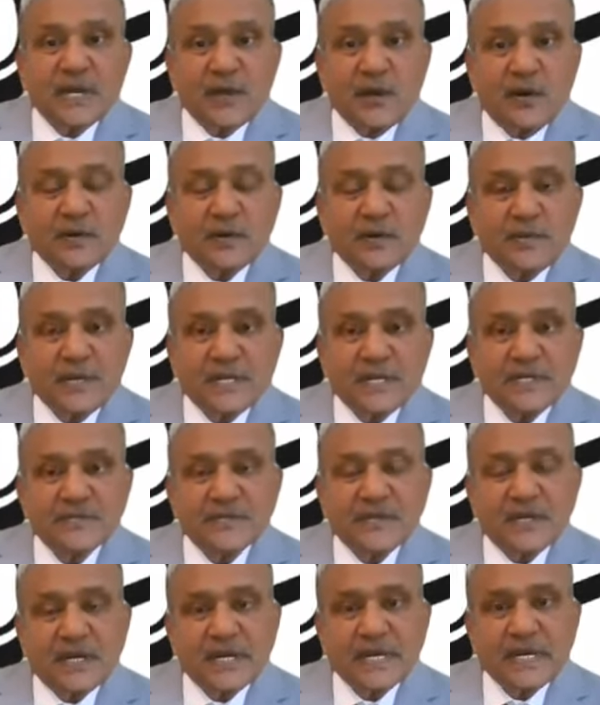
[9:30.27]
the government
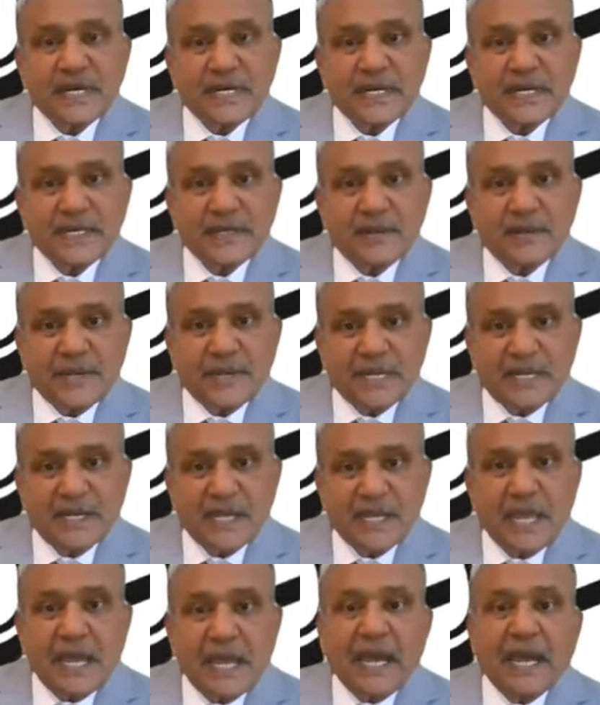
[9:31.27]
is not getting the money.